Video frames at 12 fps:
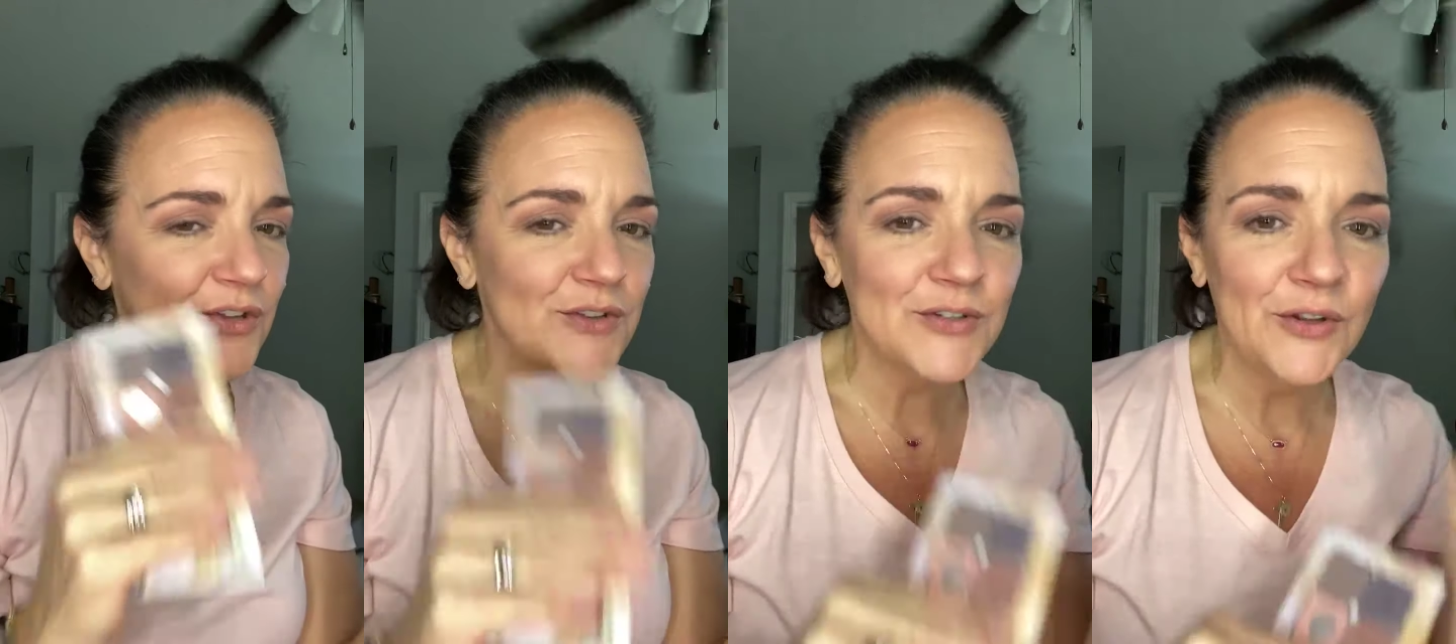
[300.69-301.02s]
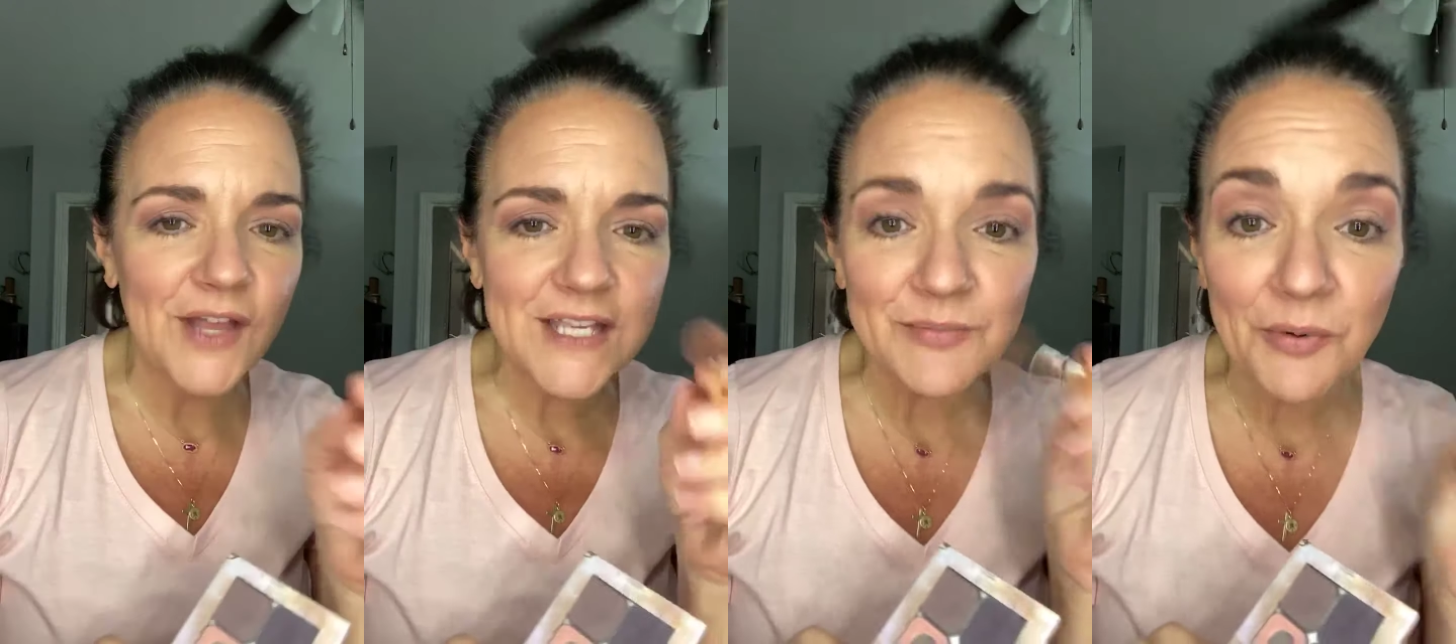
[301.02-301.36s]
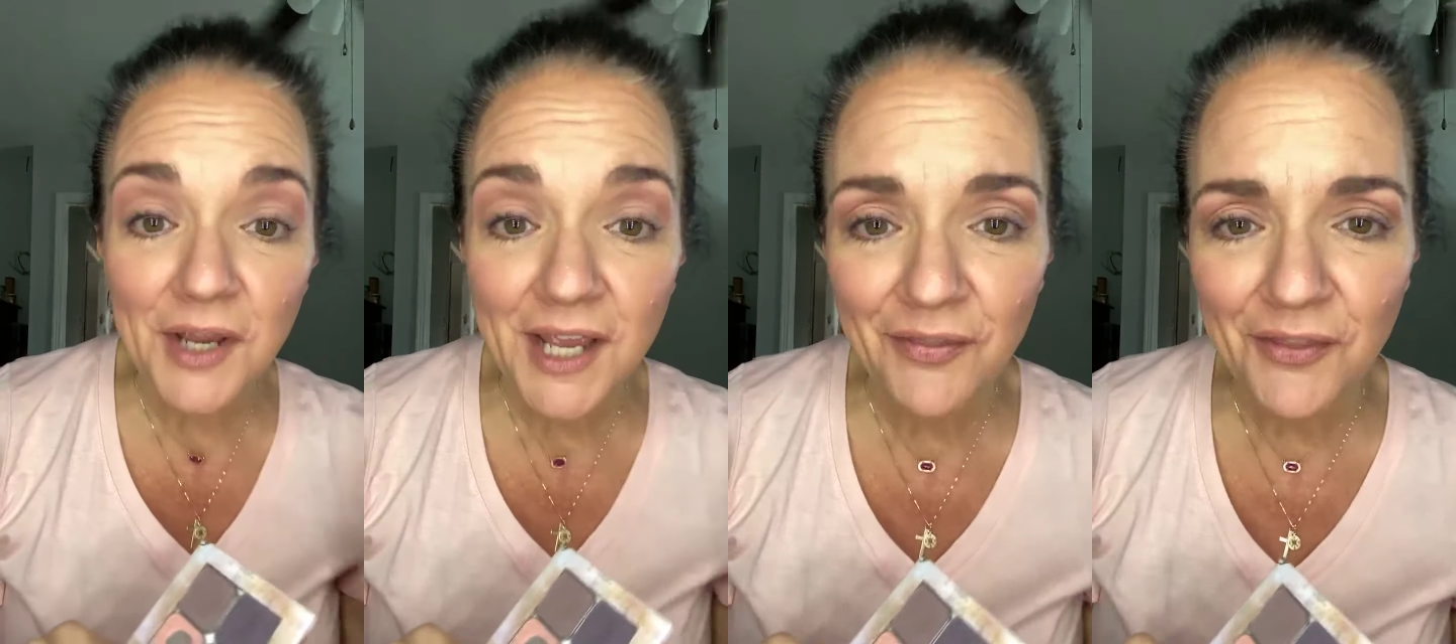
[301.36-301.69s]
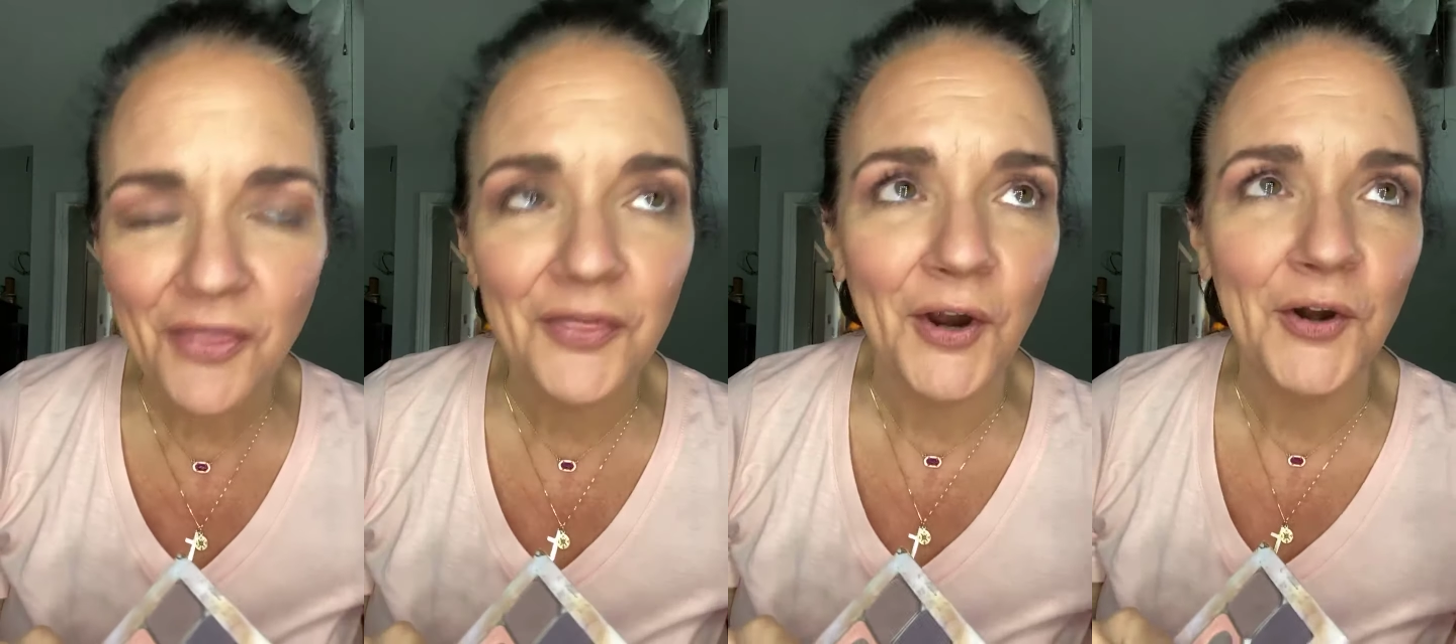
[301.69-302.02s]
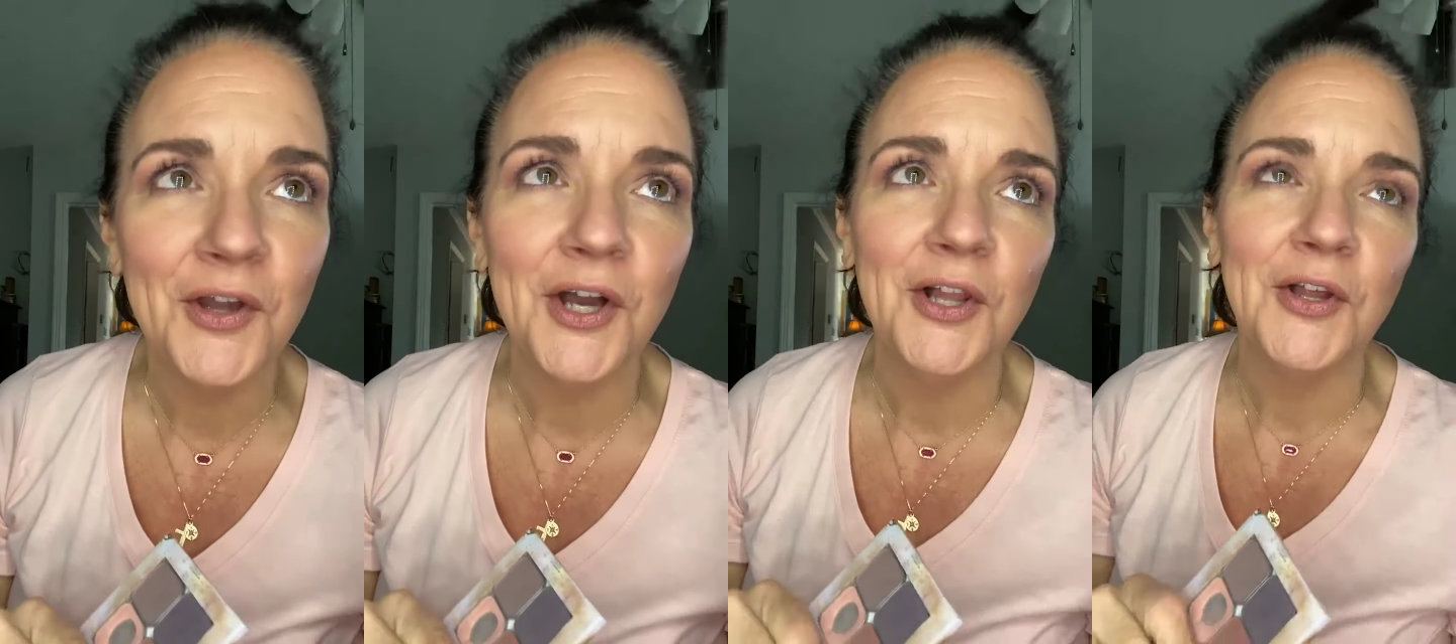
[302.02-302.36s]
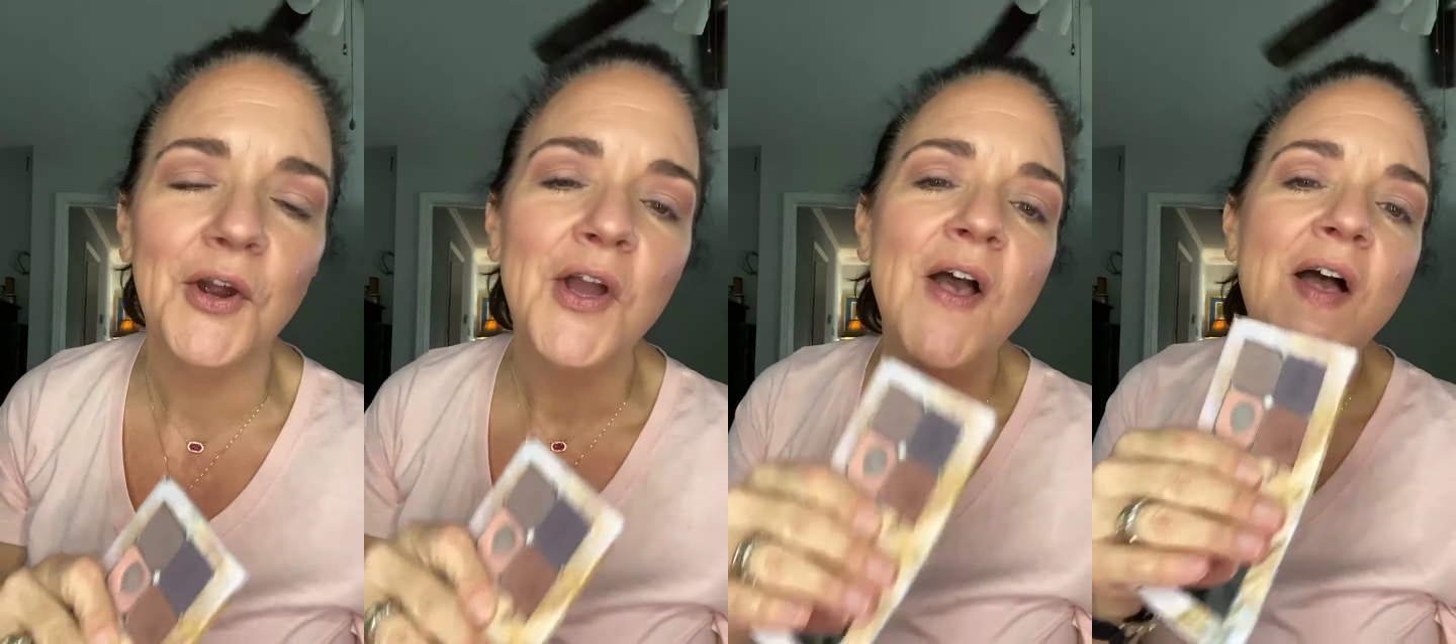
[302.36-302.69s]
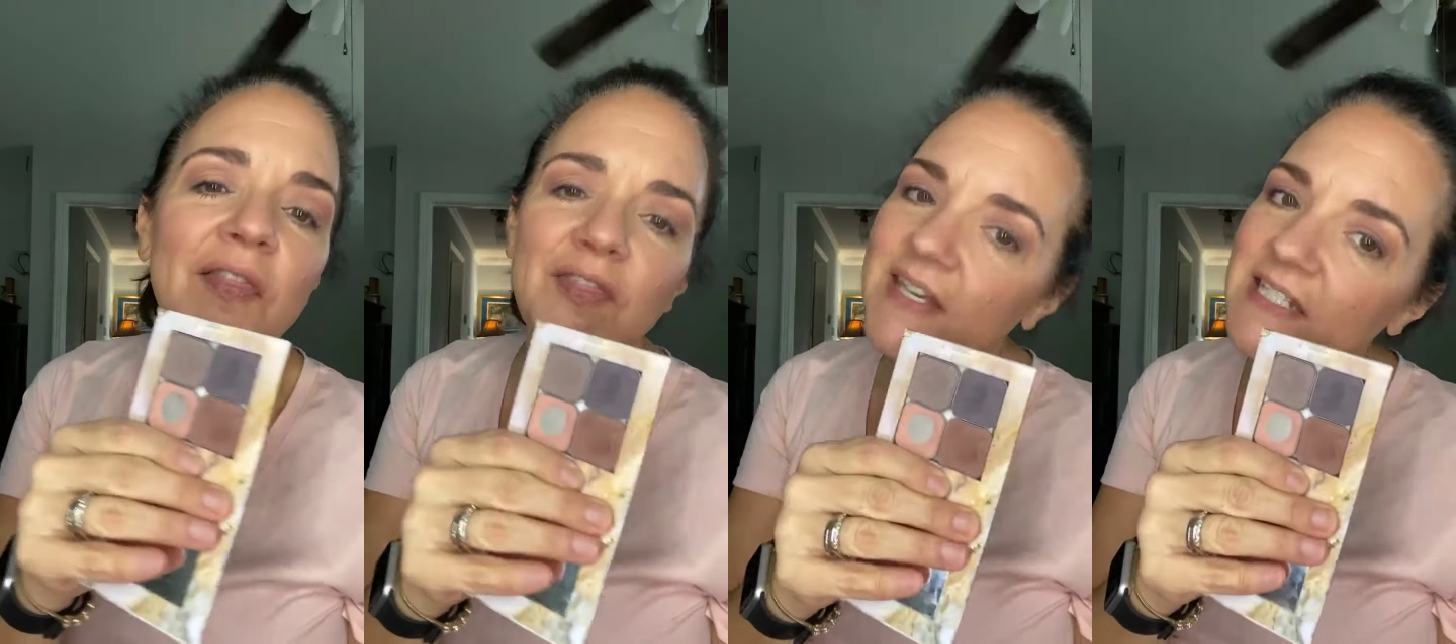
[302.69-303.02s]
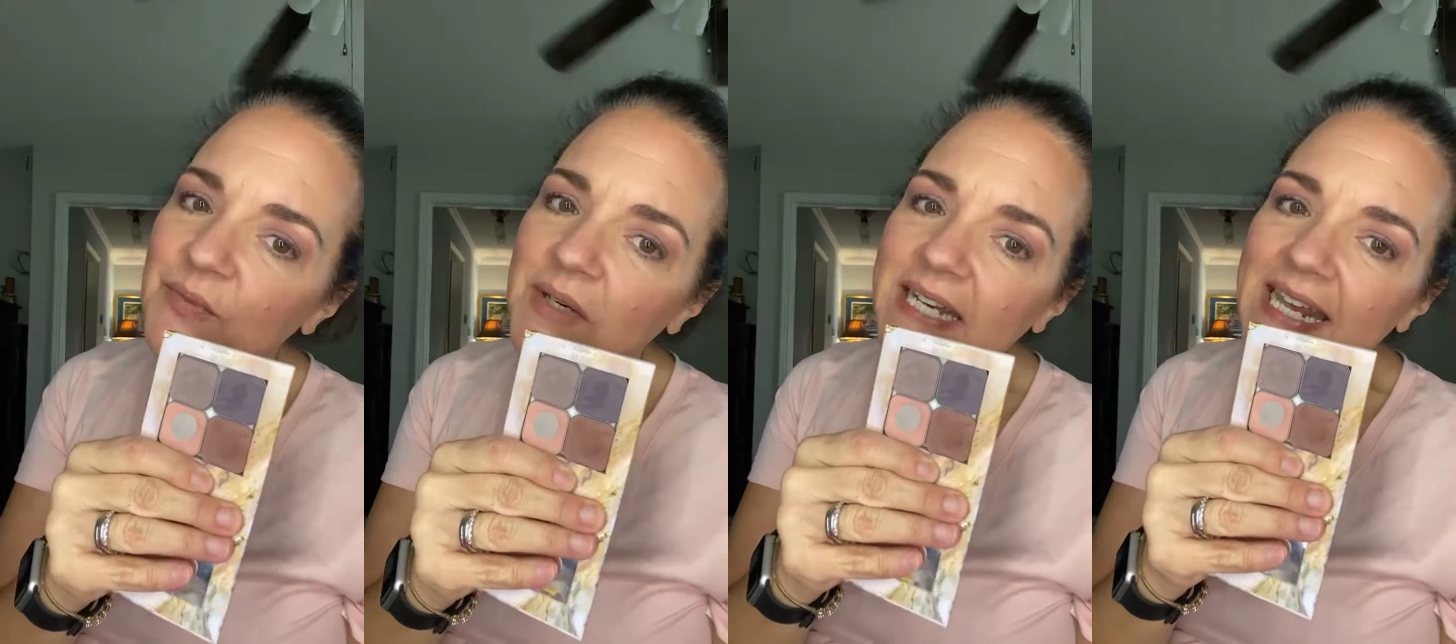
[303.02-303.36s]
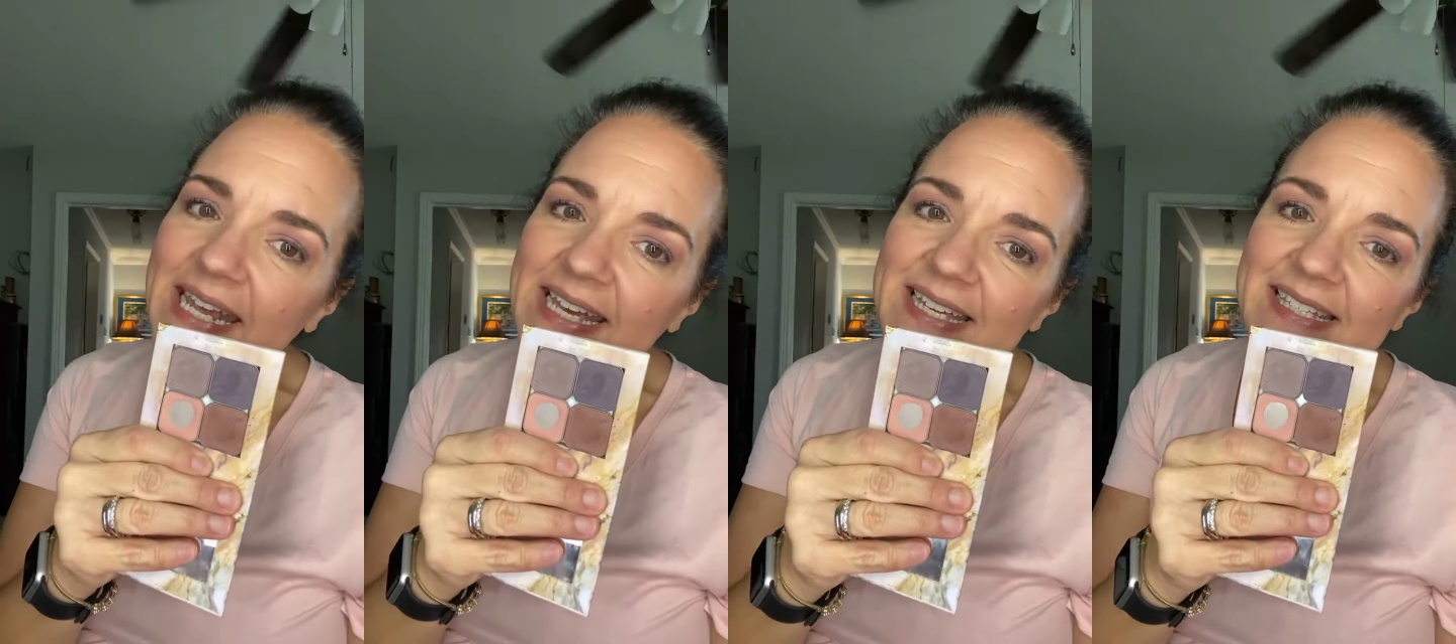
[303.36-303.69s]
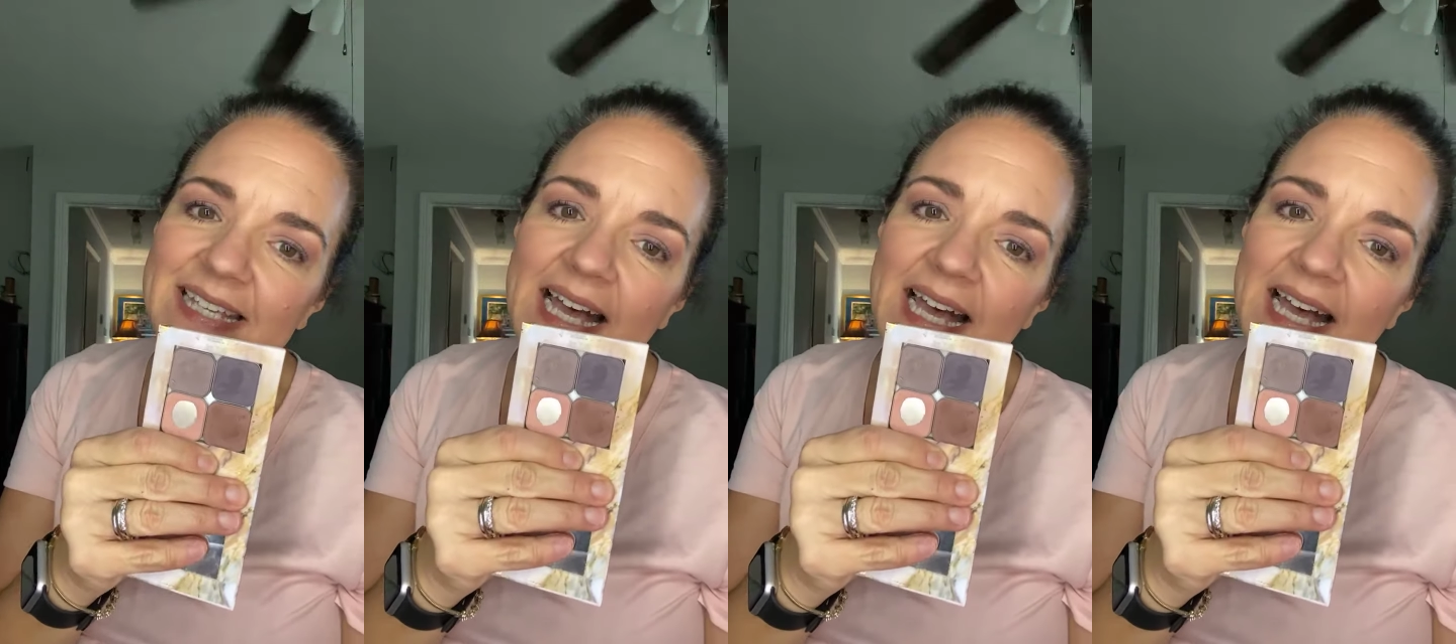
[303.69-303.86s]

So let's bring in the 3rd color. This one is